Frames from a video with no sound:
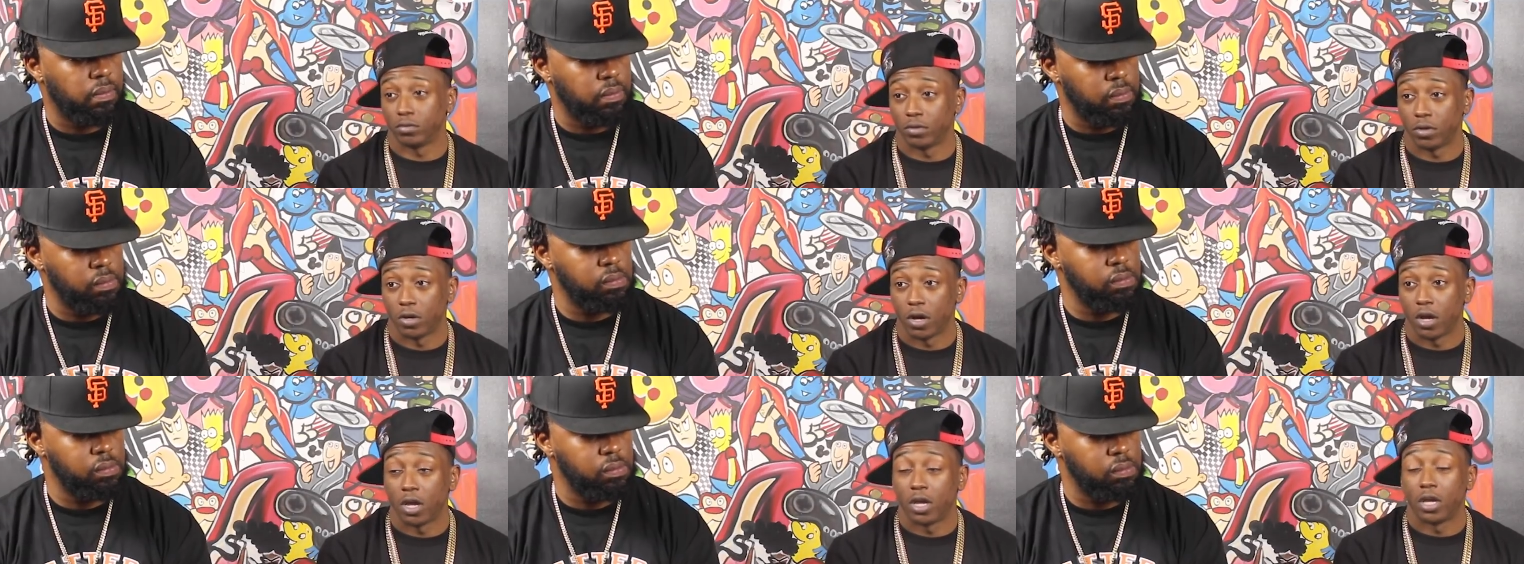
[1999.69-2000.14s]

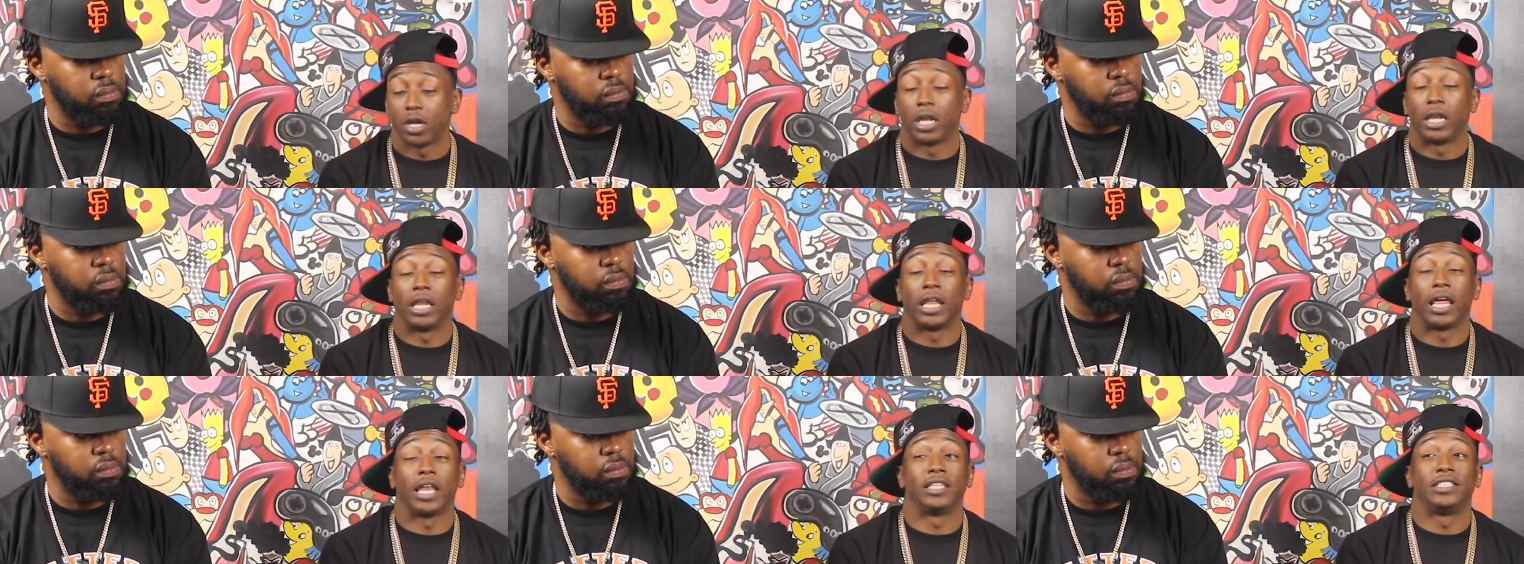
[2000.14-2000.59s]
Speaker 1: Mm -hmm.
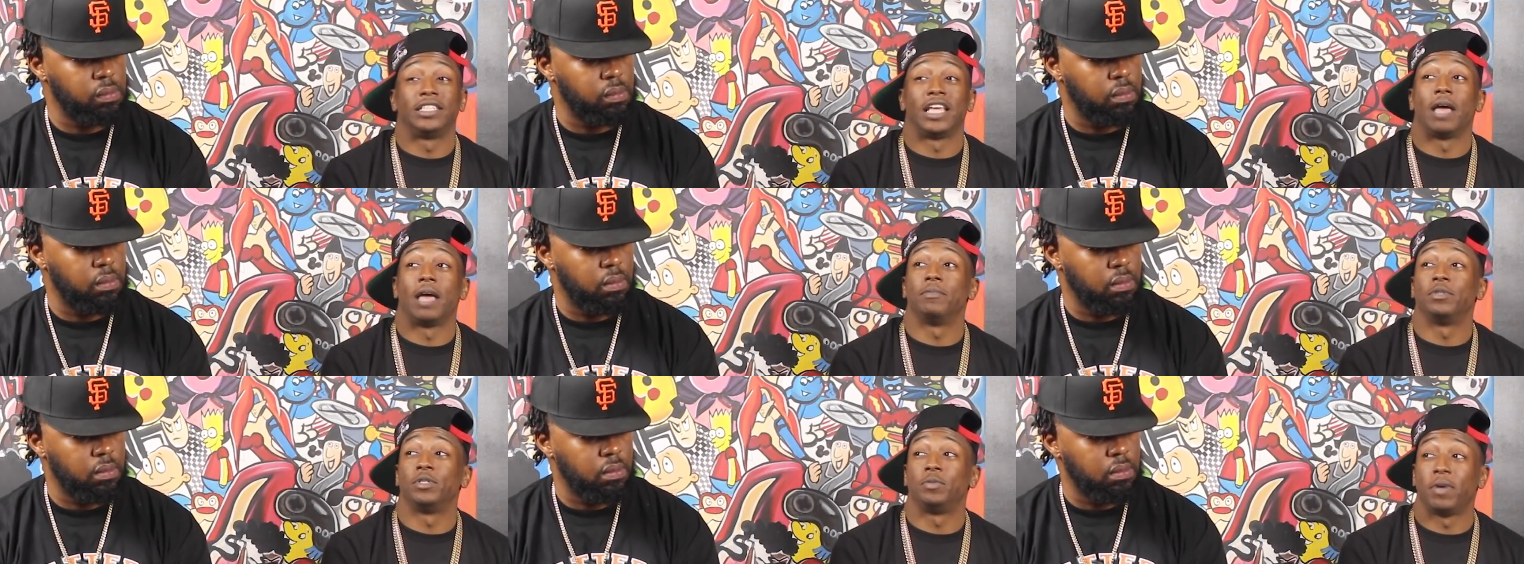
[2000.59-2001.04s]
A lot of
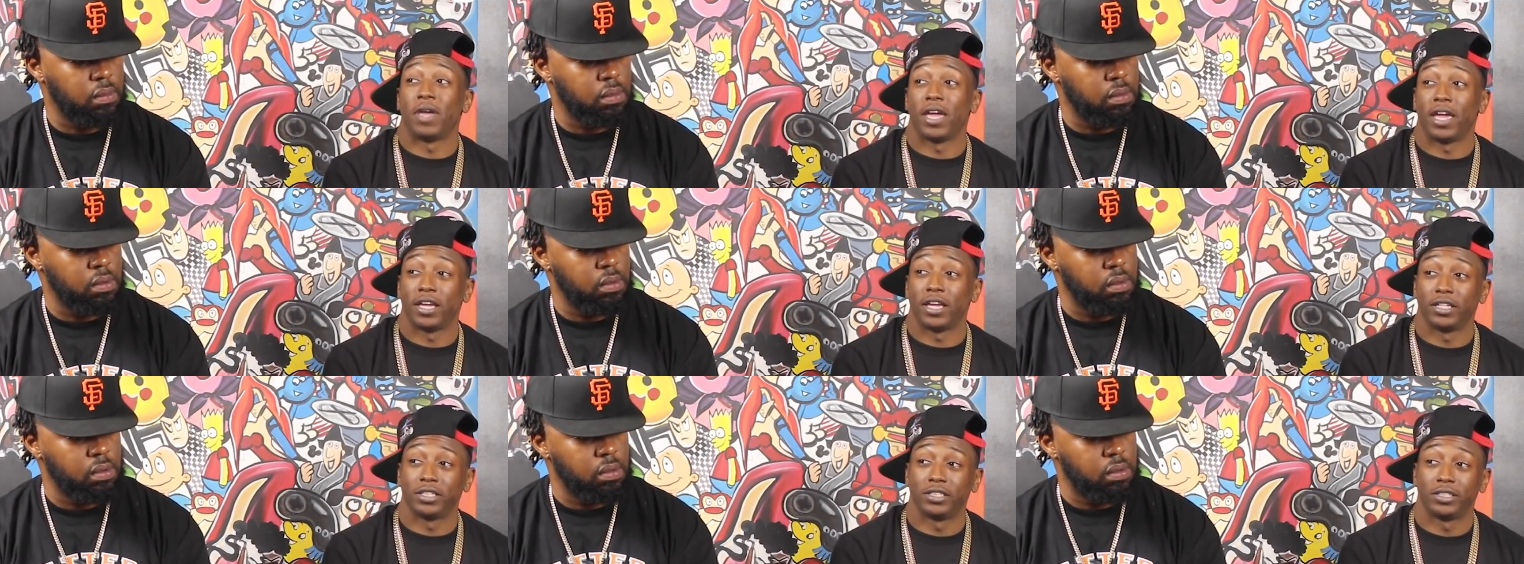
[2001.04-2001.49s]
time has
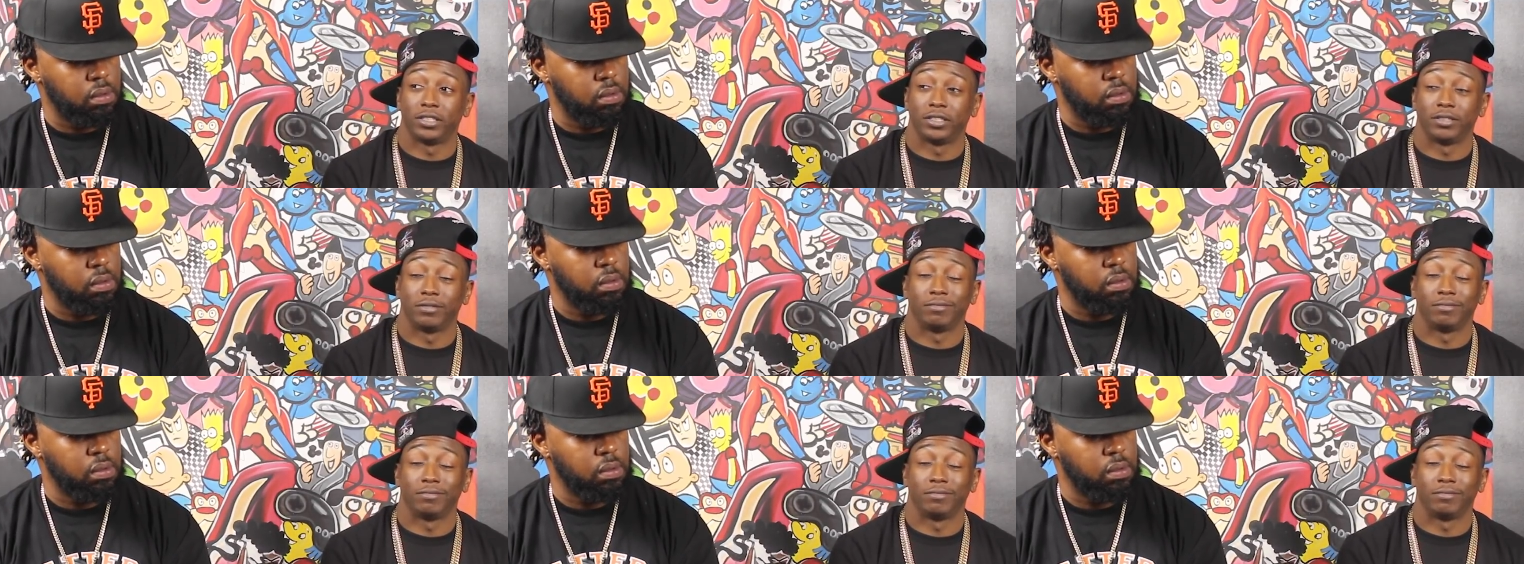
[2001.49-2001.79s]
passed.